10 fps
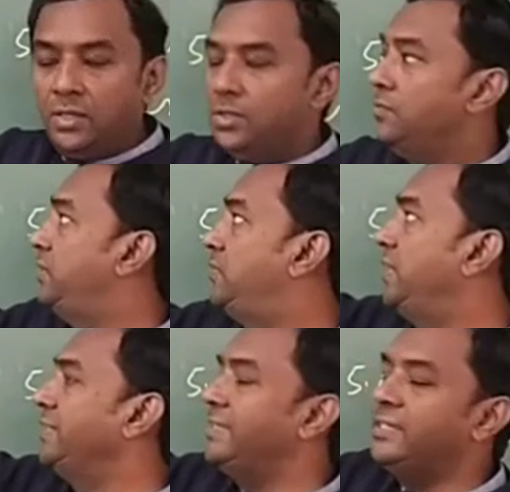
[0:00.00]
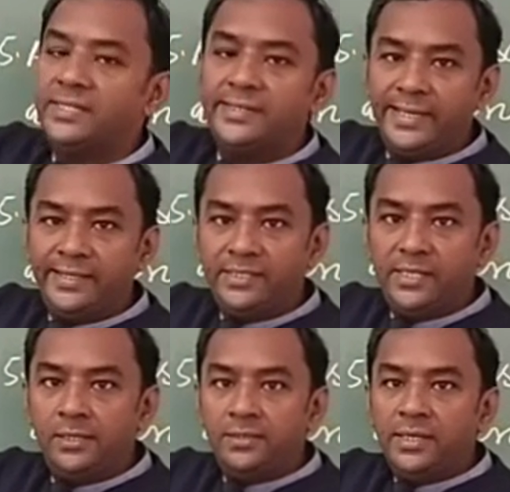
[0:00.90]
which one this sentence
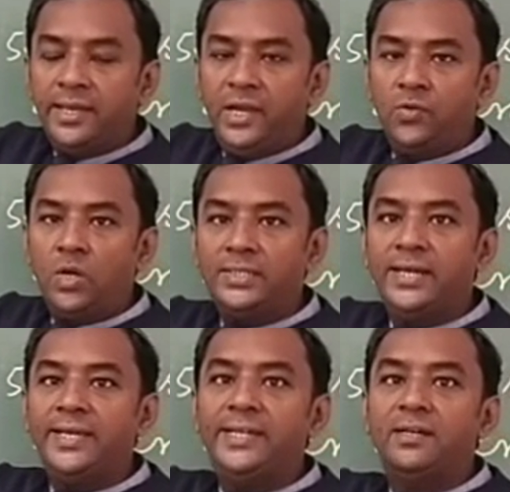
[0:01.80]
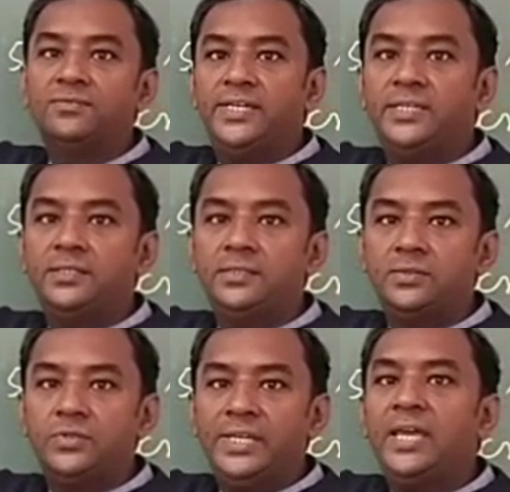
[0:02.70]
is and what kind of
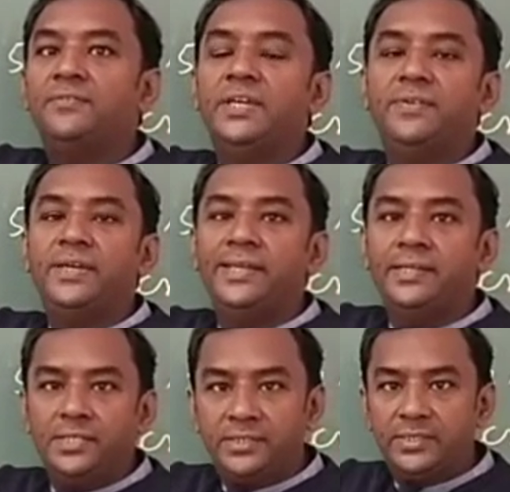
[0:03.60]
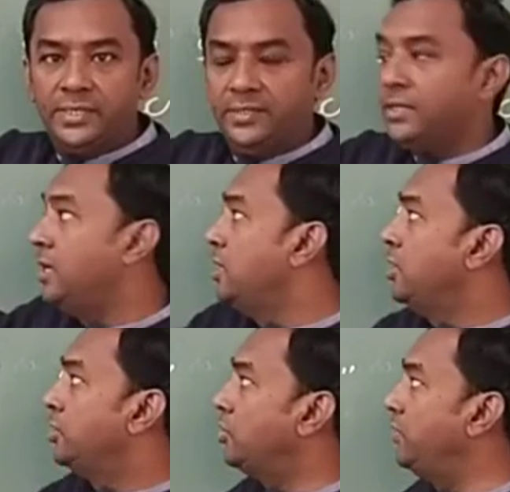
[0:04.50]
sense we have given in this sentence.
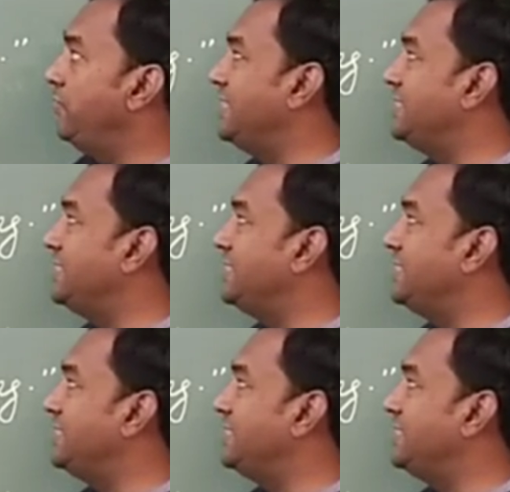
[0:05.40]
So we will